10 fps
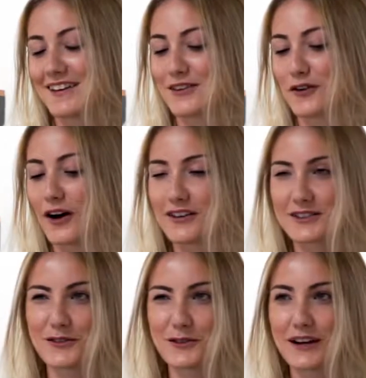you've got
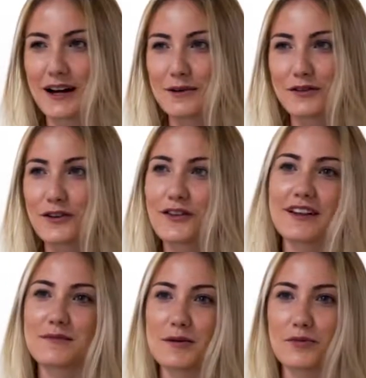to overcome. I feel
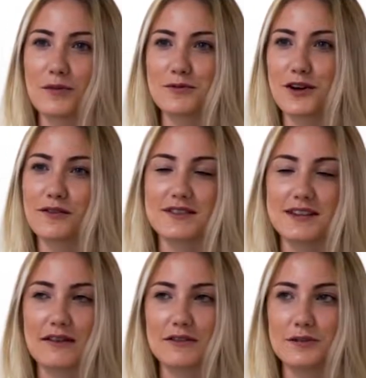like my problem solving has
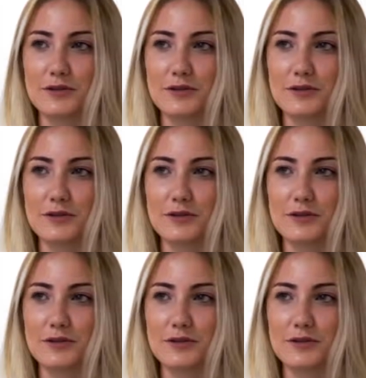definitely